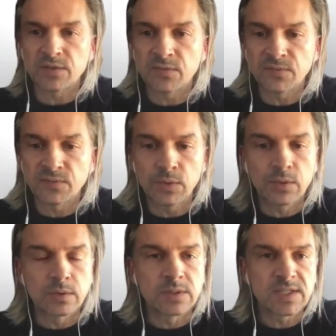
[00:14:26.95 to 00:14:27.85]
you
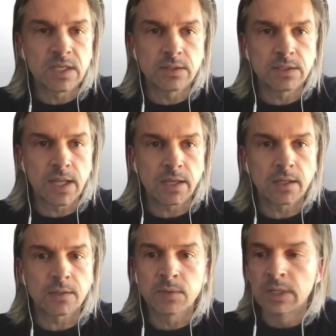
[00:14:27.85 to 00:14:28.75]
can see in the data.